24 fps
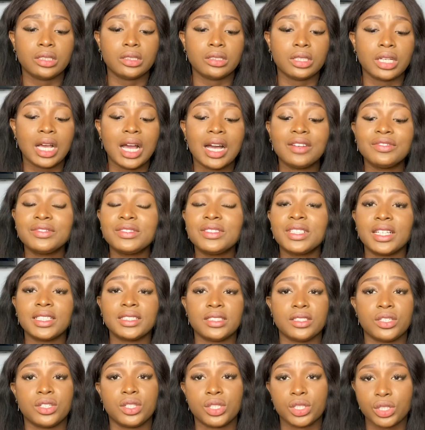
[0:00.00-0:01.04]
after the
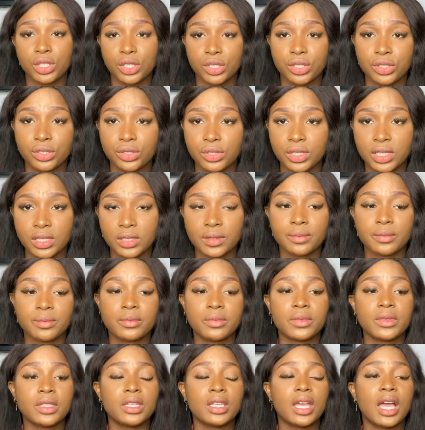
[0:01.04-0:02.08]
surgery.
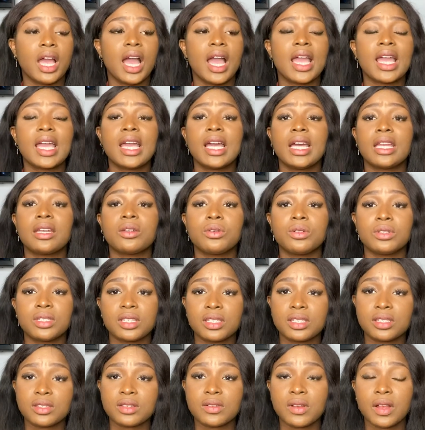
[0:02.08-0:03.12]
I cannot
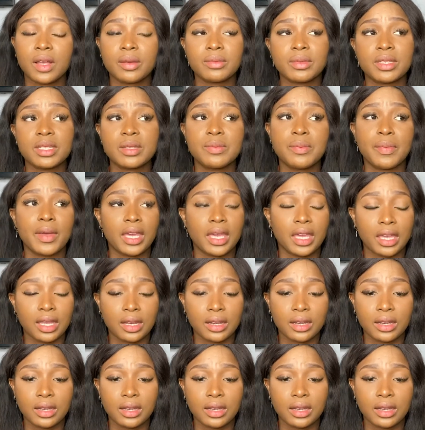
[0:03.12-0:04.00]
describe this pain.